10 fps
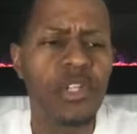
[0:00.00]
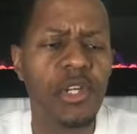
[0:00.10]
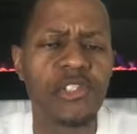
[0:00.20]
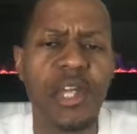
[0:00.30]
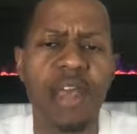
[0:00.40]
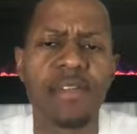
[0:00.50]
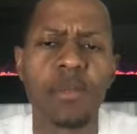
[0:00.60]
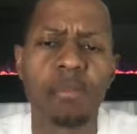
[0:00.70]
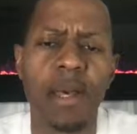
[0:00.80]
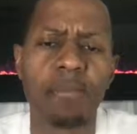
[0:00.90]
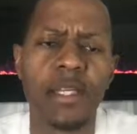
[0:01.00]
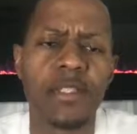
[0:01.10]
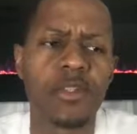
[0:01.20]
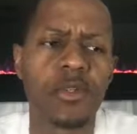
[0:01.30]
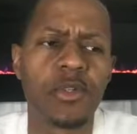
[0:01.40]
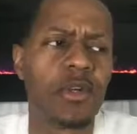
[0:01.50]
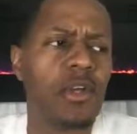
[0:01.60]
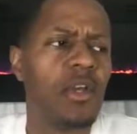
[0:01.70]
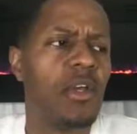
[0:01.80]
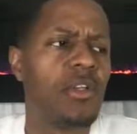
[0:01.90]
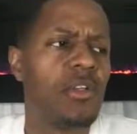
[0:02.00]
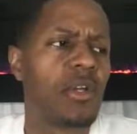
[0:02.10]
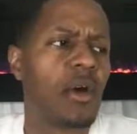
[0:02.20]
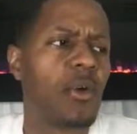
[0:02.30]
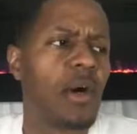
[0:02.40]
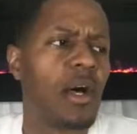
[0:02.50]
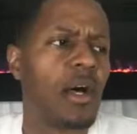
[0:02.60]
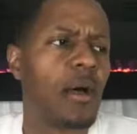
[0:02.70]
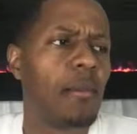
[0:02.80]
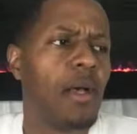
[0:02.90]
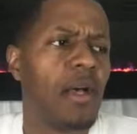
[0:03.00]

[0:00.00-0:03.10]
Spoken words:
Traveling with my mentor, I've